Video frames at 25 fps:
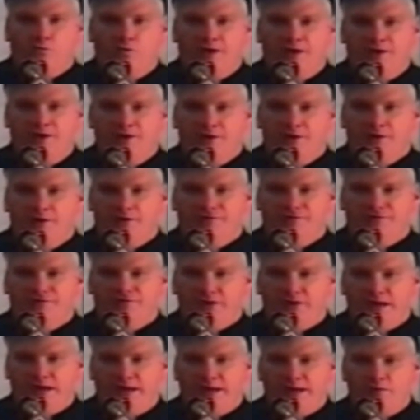
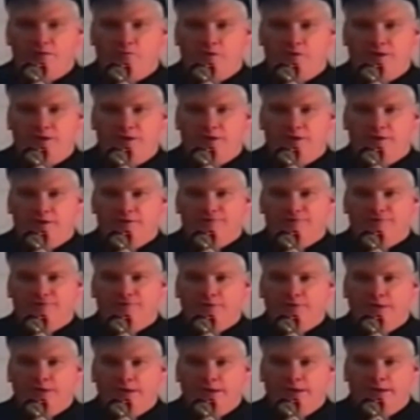windows, tiny
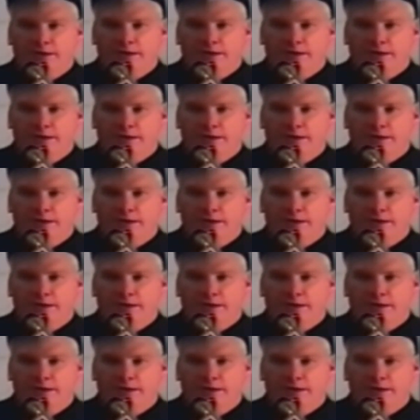windows,